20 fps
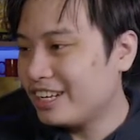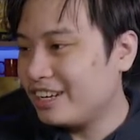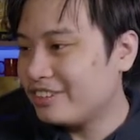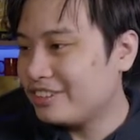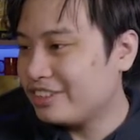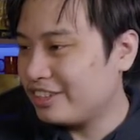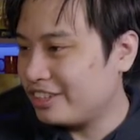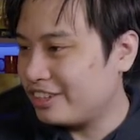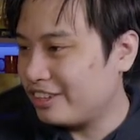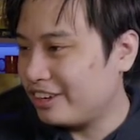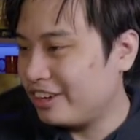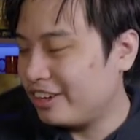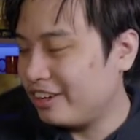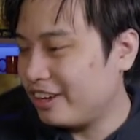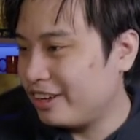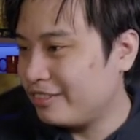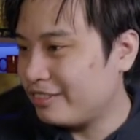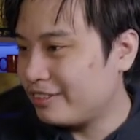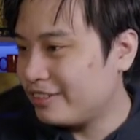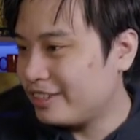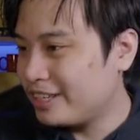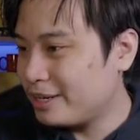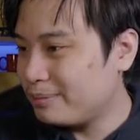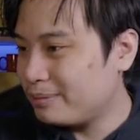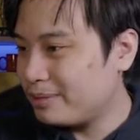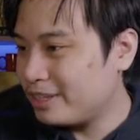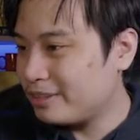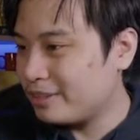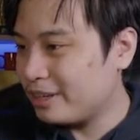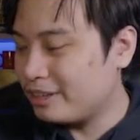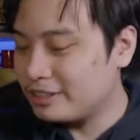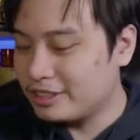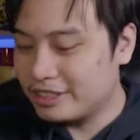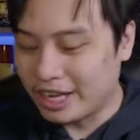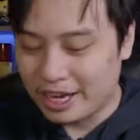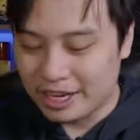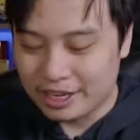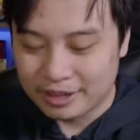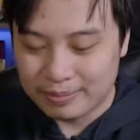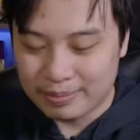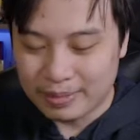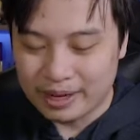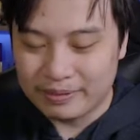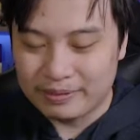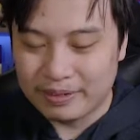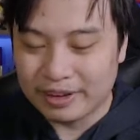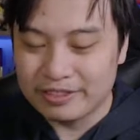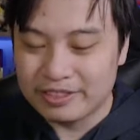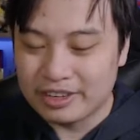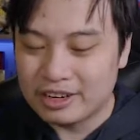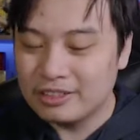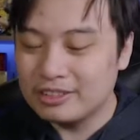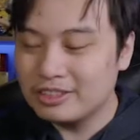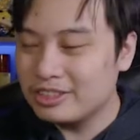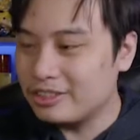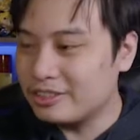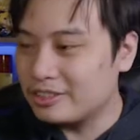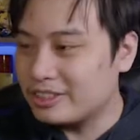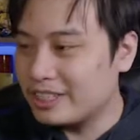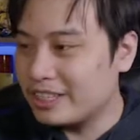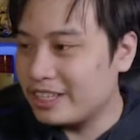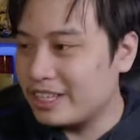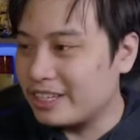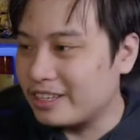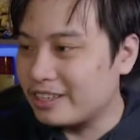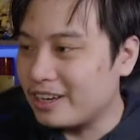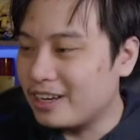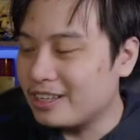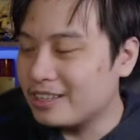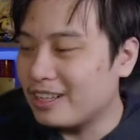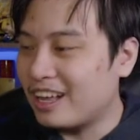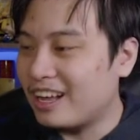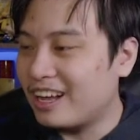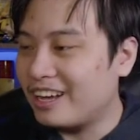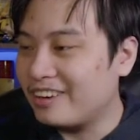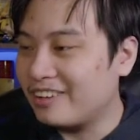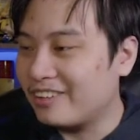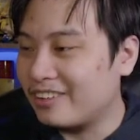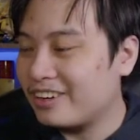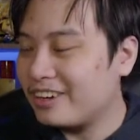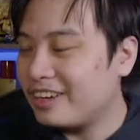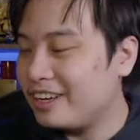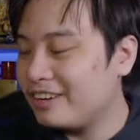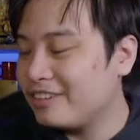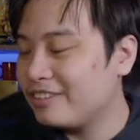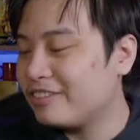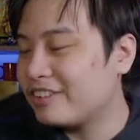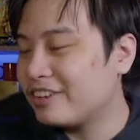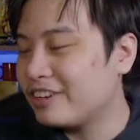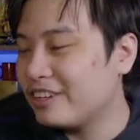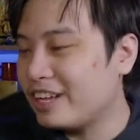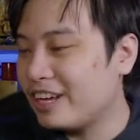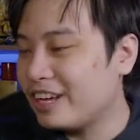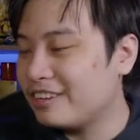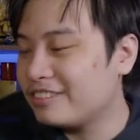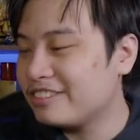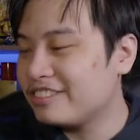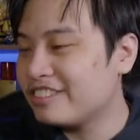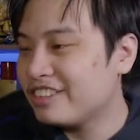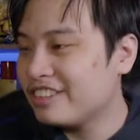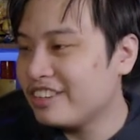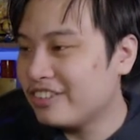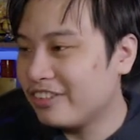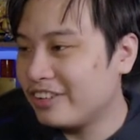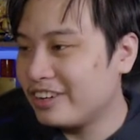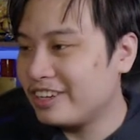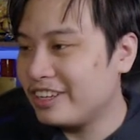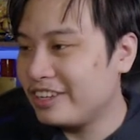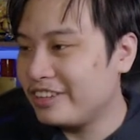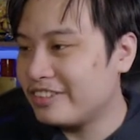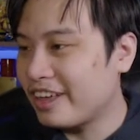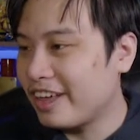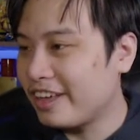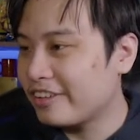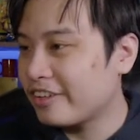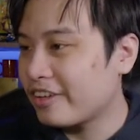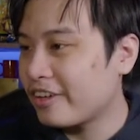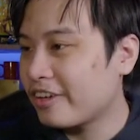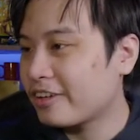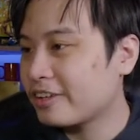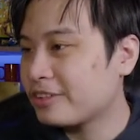Sure, if I remember it, I'll say it, but if I don't, you'll see it online or in real life one of these days.